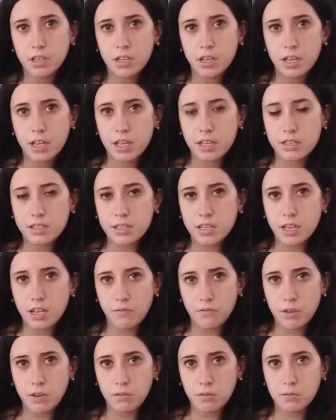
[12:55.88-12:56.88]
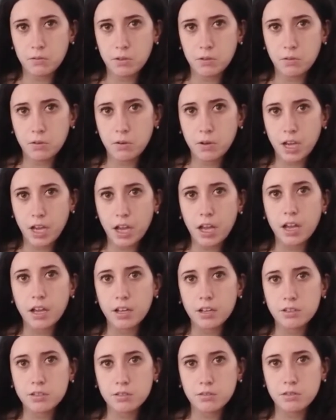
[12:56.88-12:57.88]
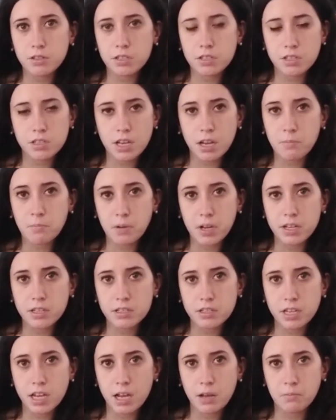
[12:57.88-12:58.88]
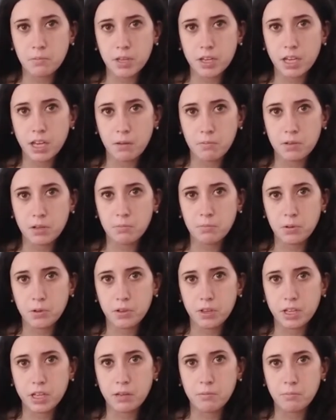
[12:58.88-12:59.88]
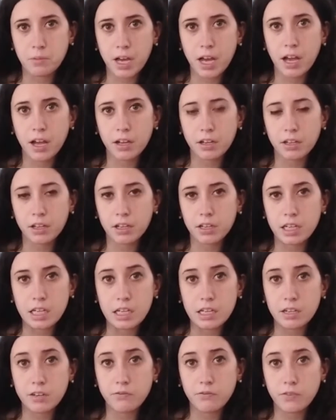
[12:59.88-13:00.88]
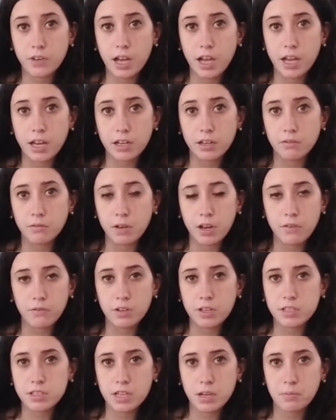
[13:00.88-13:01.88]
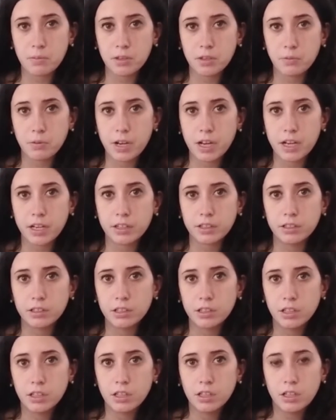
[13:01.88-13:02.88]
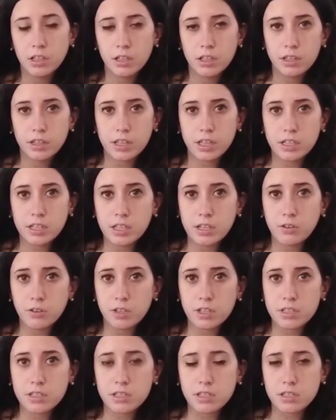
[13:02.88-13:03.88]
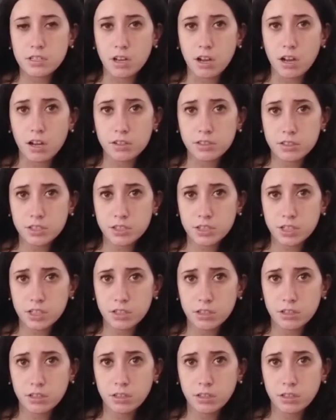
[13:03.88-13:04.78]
and seeing if he would do okay. So just step by step, they kept on pulling him back, and he did fine every step of the way. They decreased his oxygen,